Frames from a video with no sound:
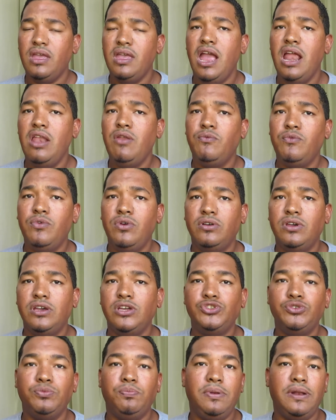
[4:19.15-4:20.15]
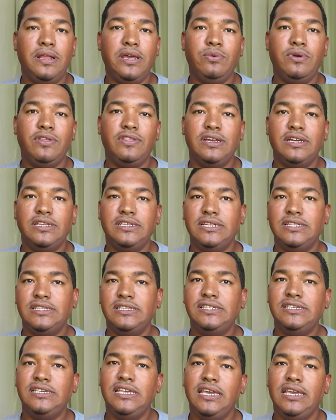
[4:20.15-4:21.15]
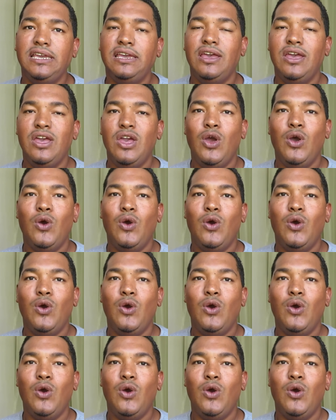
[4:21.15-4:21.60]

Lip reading: and we're going to play with it and see